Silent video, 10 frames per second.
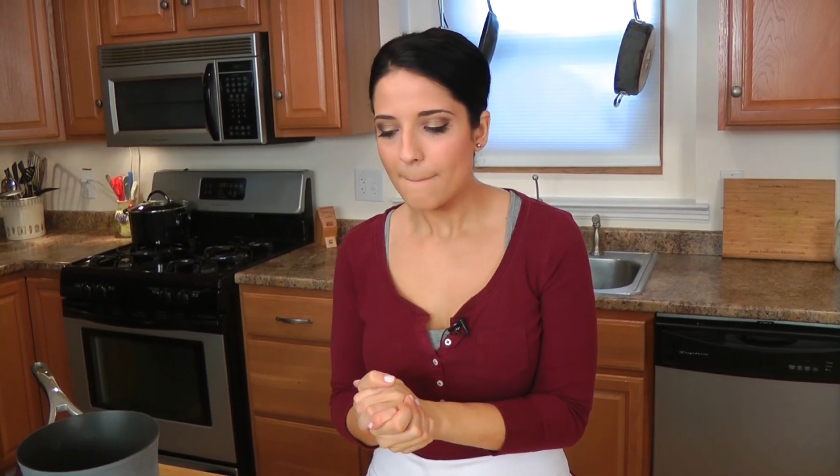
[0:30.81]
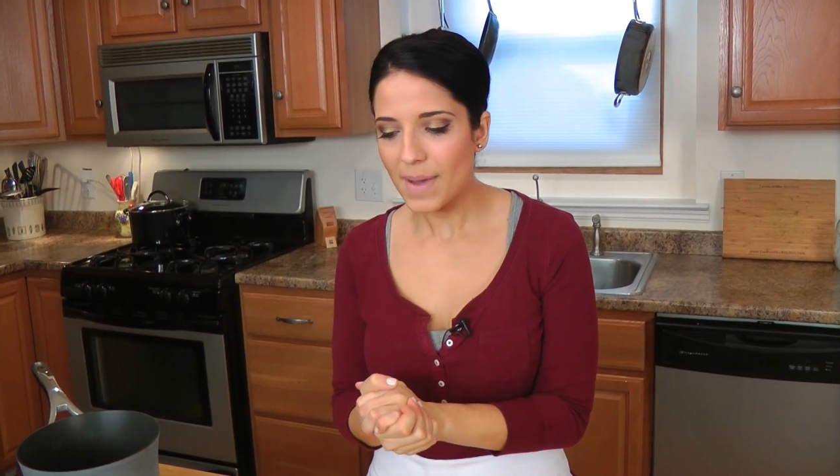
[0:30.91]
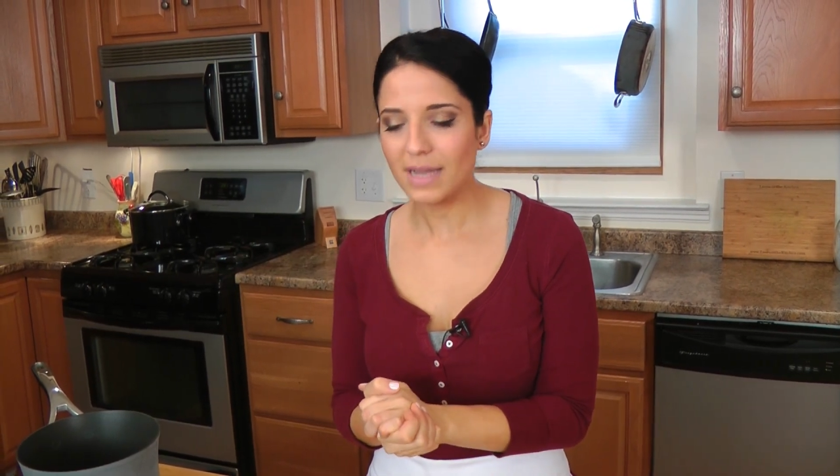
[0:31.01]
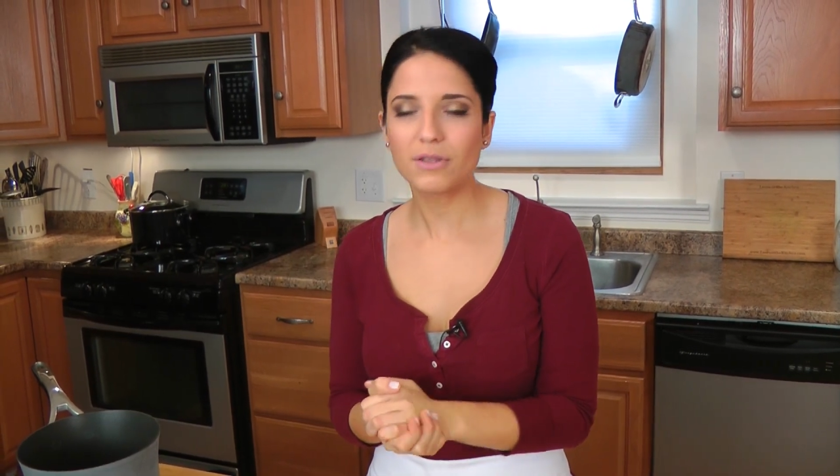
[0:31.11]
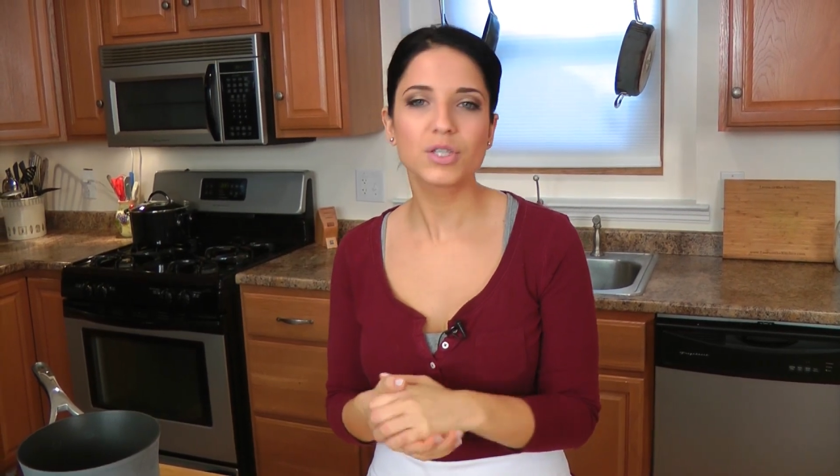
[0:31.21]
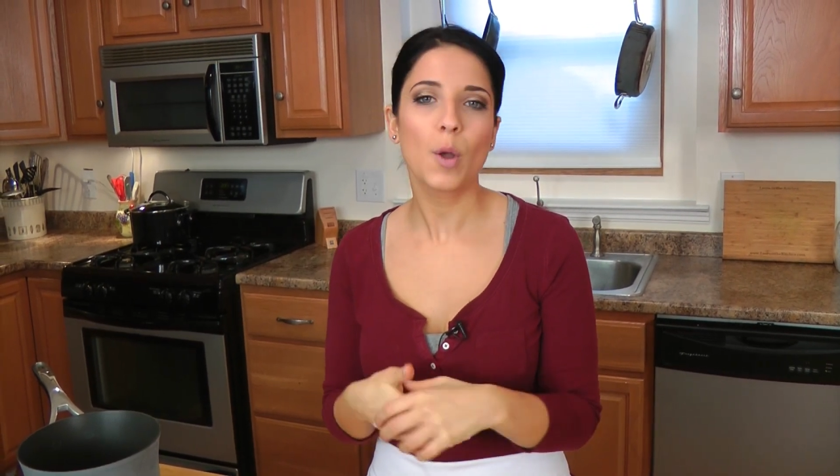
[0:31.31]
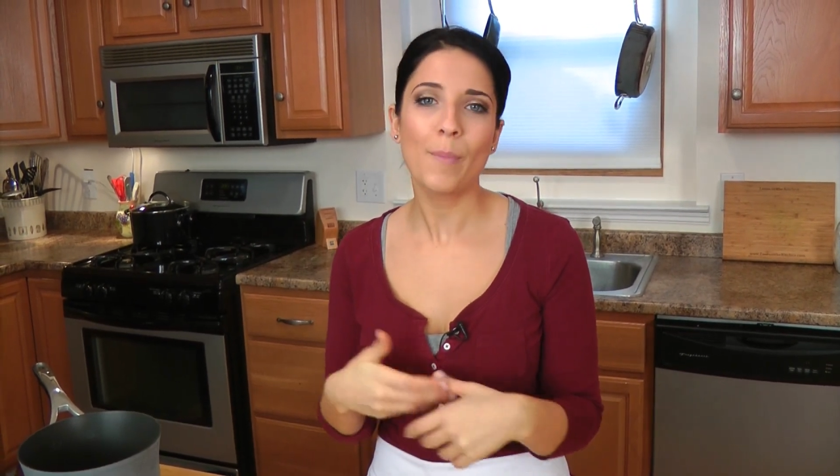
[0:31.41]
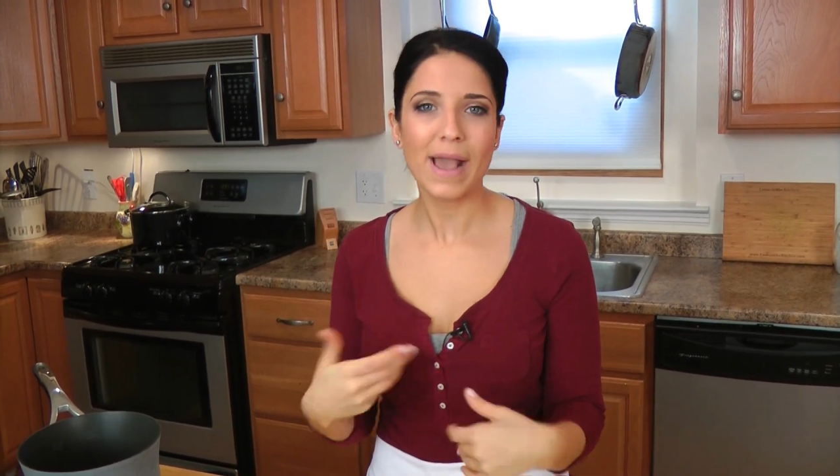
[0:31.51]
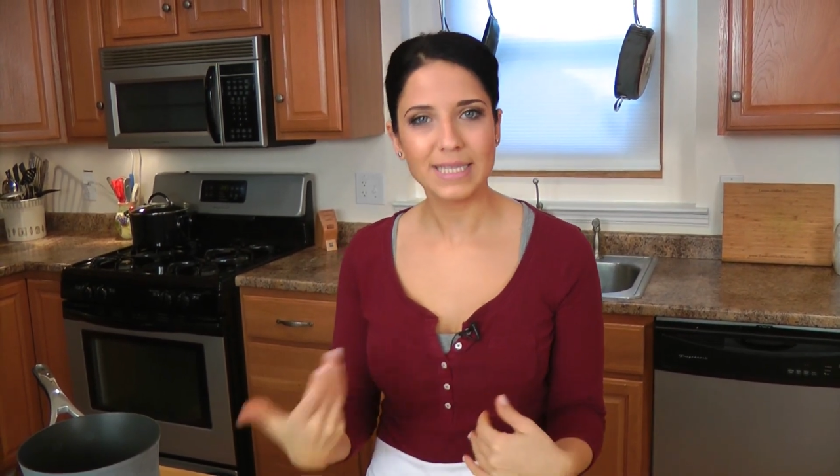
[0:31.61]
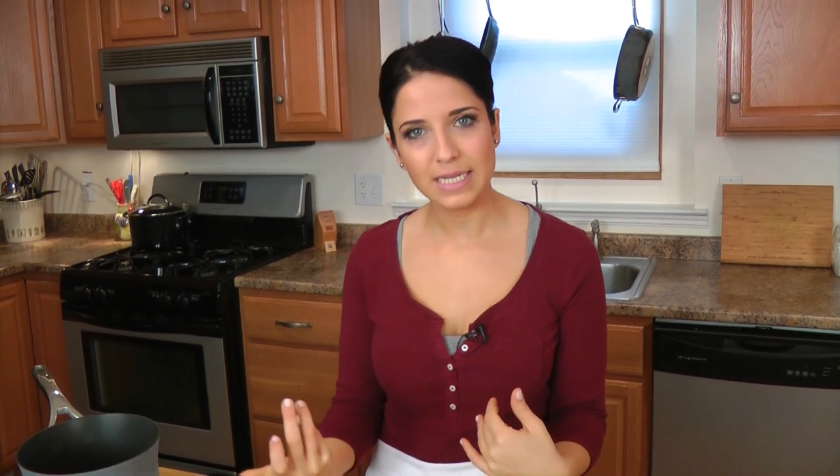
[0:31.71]
But there's no
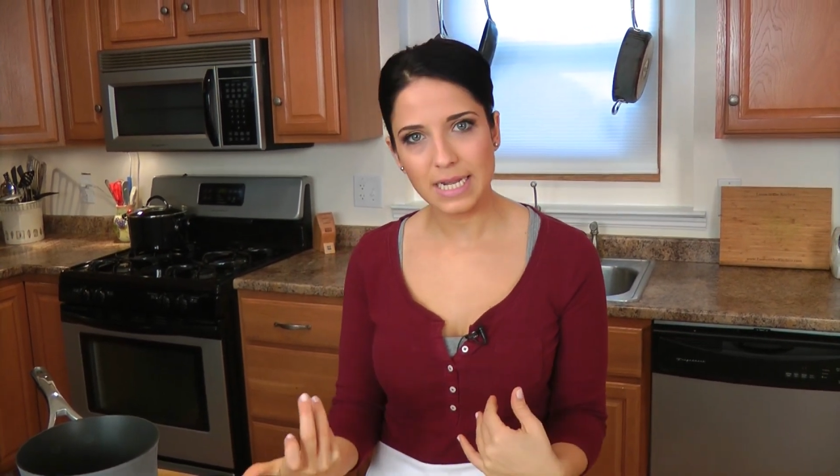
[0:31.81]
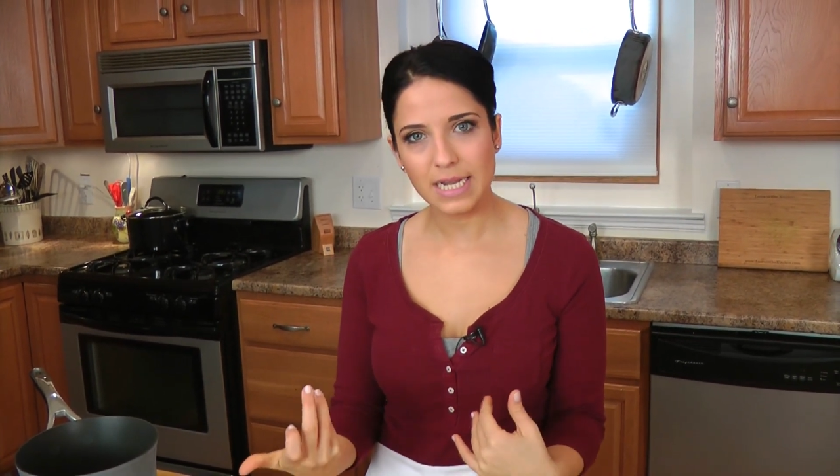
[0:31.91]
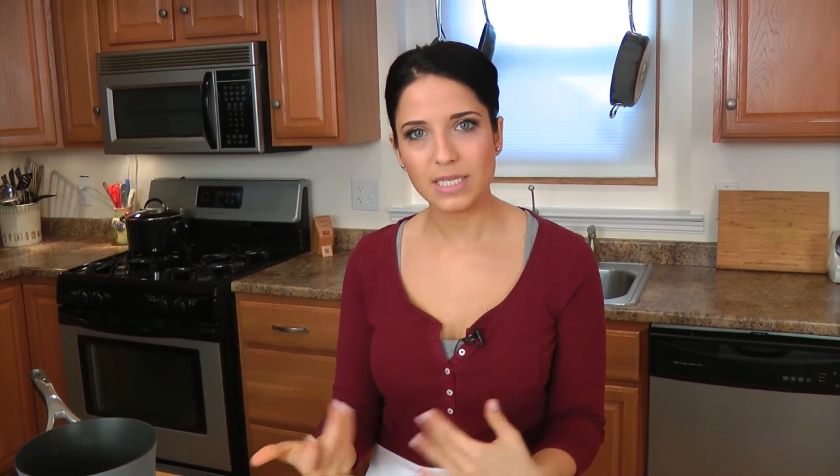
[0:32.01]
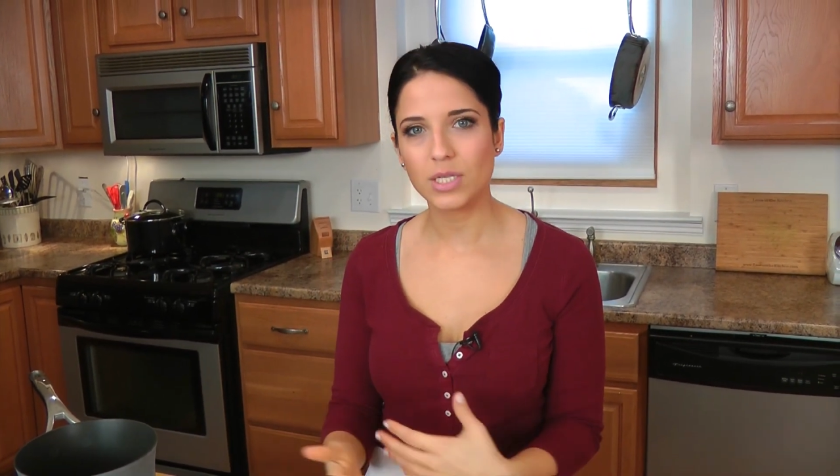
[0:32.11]
pectin in it,